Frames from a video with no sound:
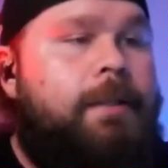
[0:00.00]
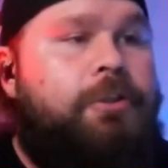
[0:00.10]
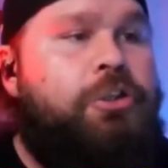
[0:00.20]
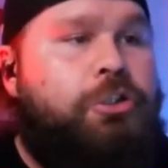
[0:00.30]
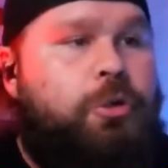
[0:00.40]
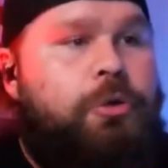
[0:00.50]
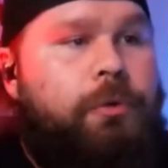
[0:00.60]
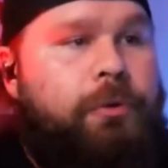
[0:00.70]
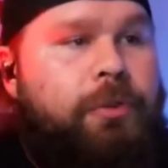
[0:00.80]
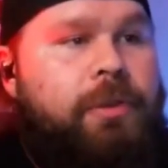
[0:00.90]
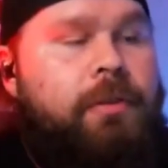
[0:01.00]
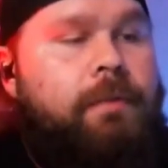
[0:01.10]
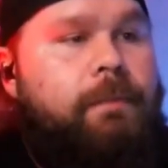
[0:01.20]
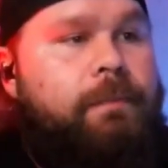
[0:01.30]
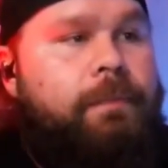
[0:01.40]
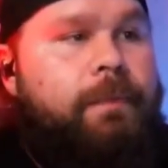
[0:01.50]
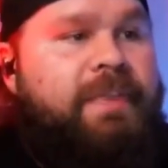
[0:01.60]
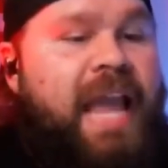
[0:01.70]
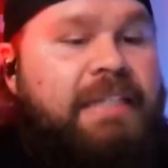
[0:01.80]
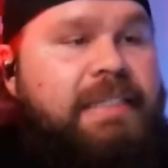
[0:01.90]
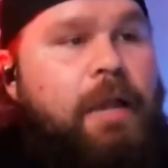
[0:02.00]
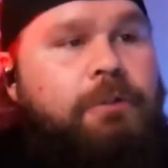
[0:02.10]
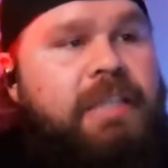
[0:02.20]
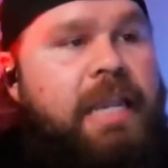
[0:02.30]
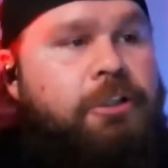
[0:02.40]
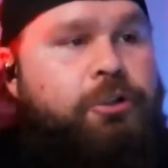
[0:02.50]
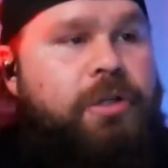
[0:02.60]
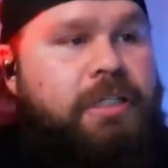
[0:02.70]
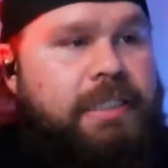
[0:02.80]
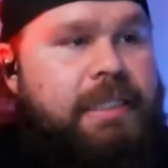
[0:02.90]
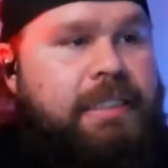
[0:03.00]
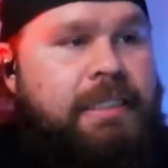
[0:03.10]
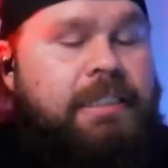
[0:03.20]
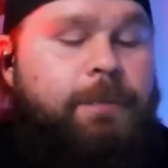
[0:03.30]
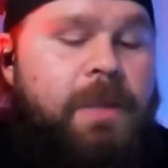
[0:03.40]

the truth. That's how dangerous this is.